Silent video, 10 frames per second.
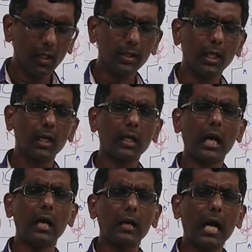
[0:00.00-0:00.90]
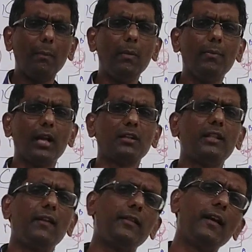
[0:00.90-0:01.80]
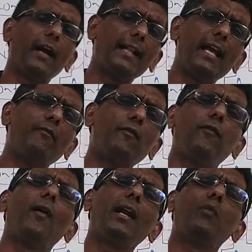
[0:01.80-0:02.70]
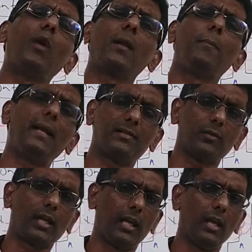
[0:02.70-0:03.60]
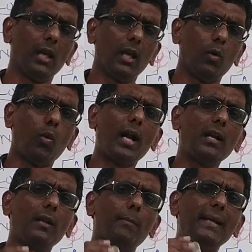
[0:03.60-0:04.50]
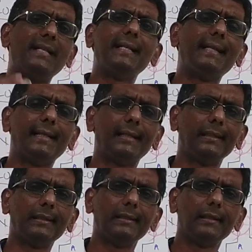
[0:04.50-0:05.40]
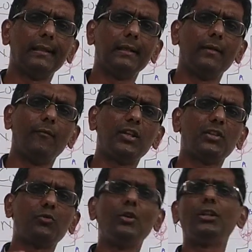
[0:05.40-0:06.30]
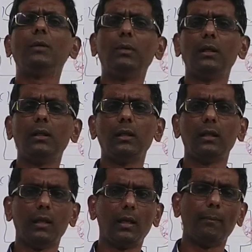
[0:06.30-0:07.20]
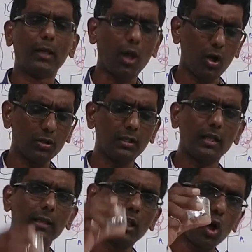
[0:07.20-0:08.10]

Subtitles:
the carbon brush. They have to find one place. Okay. One material which is suitable, because the